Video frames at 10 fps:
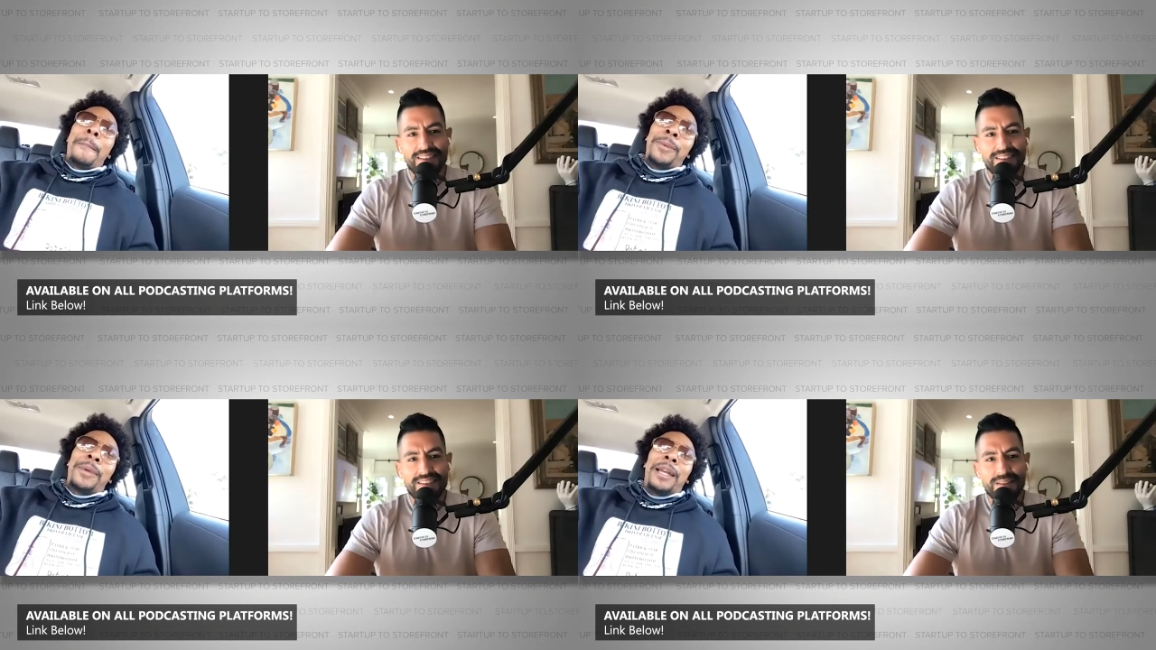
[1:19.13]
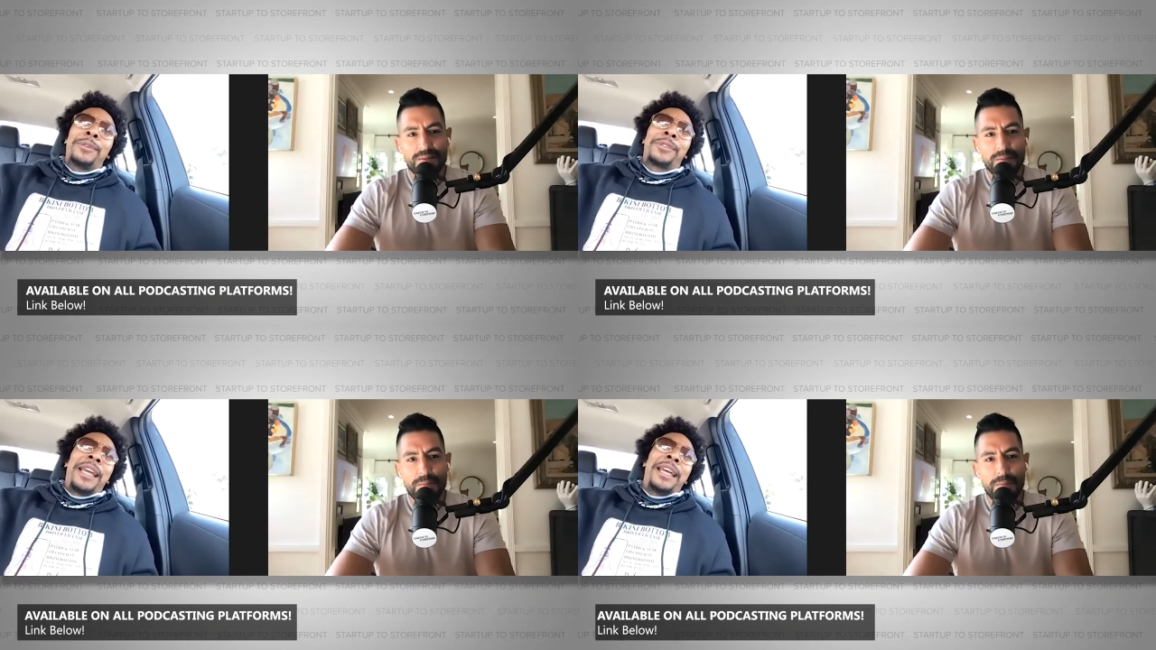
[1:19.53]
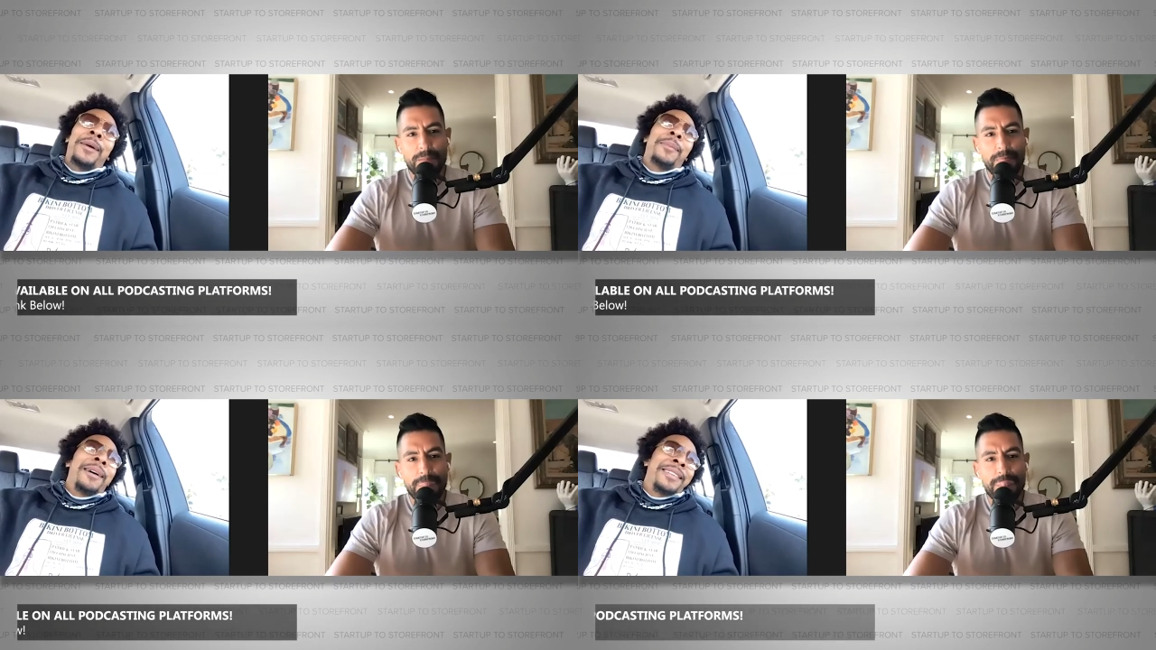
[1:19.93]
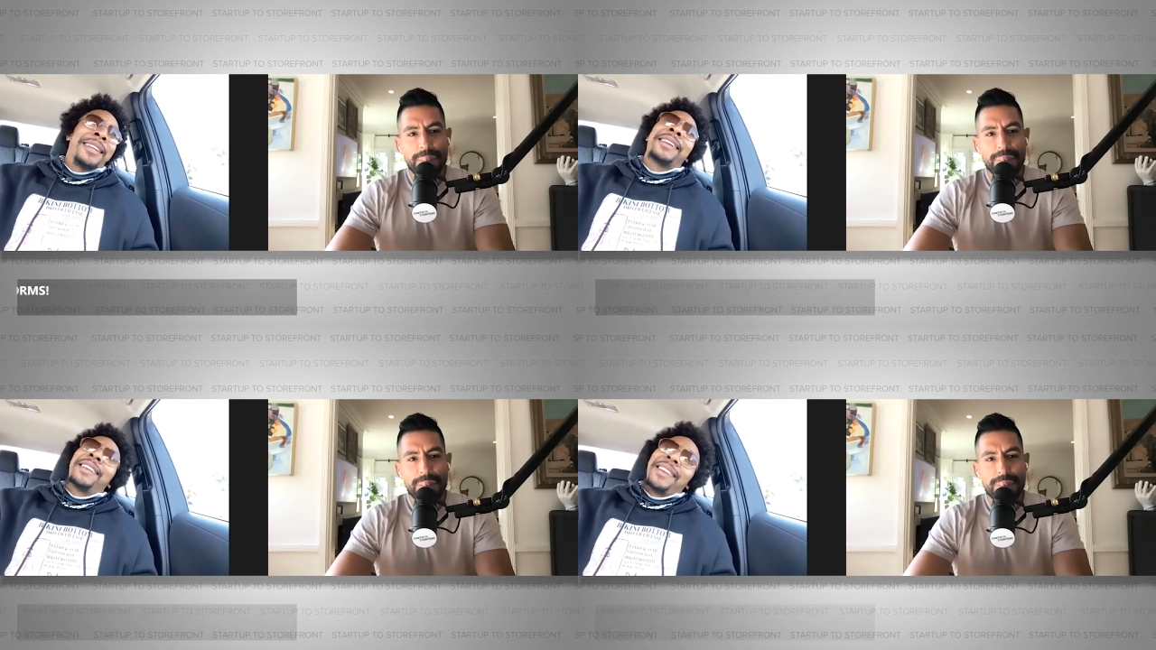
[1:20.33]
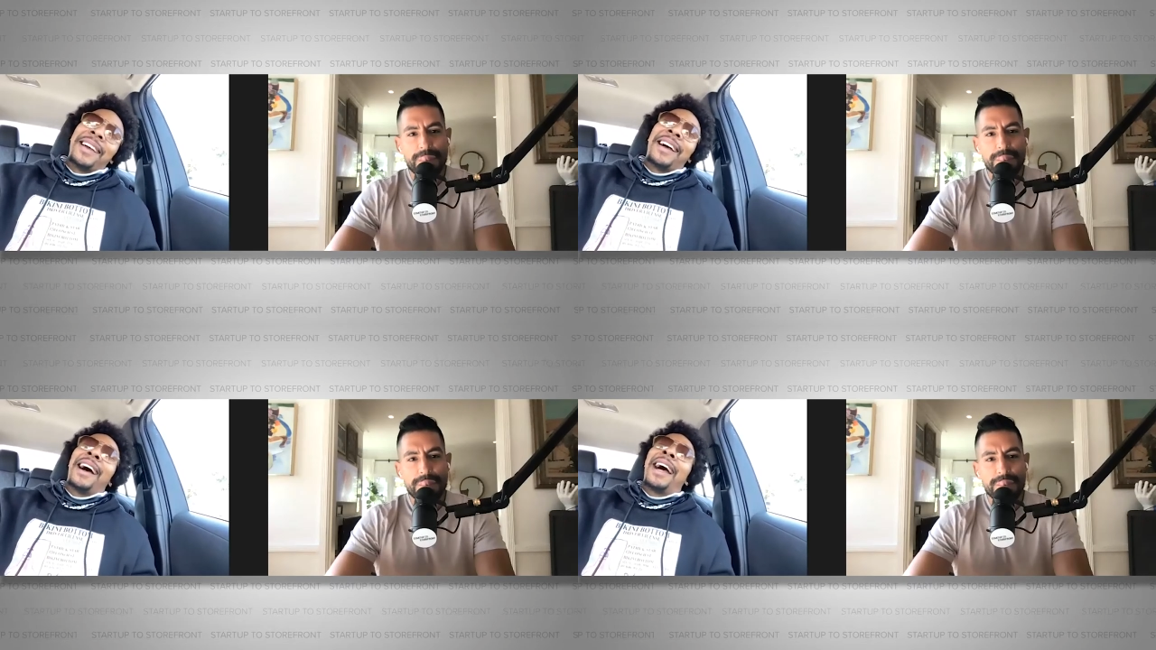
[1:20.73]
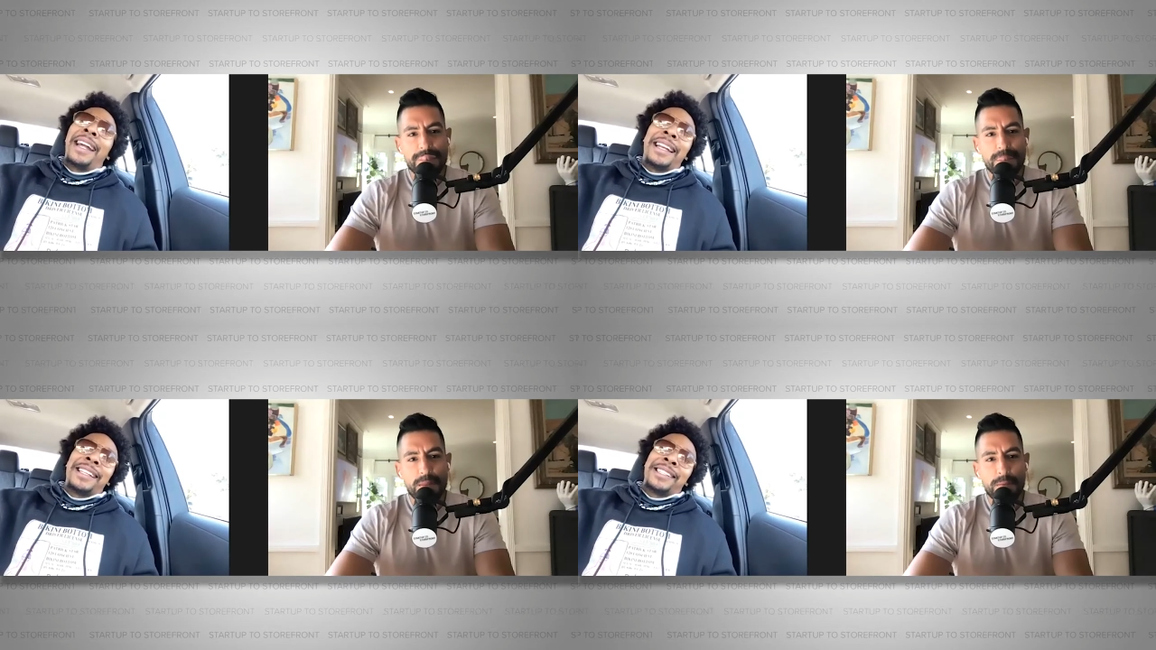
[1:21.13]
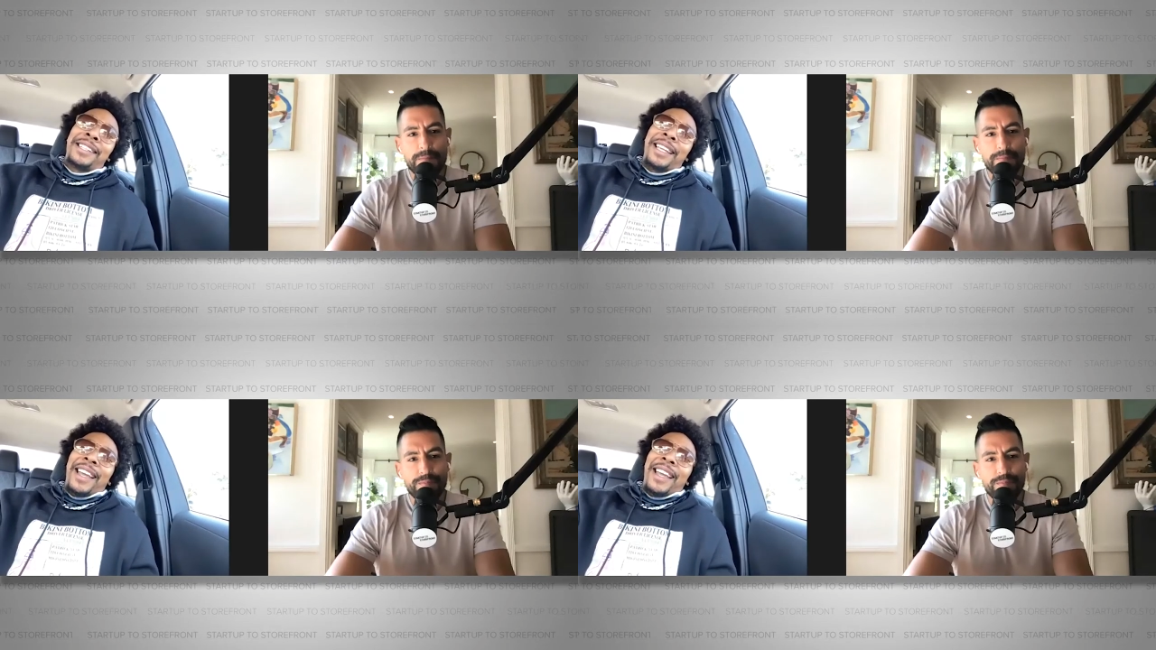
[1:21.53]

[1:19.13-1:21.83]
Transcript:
Speaker 1: you got to do stand up. I said, all right, that's the deal.